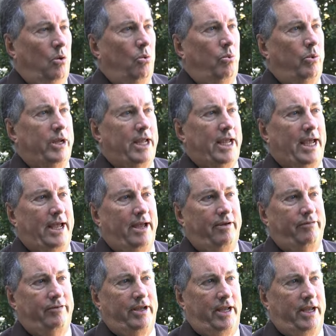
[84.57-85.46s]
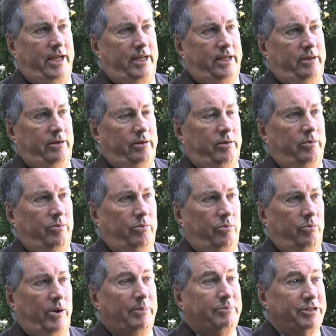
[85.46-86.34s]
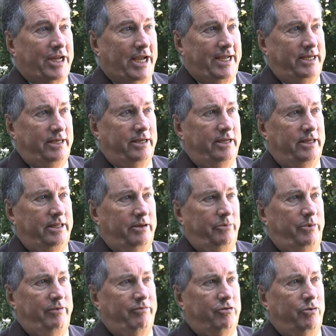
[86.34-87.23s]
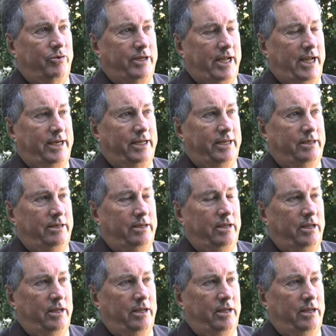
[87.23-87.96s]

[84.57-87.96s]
We have a website that we've created.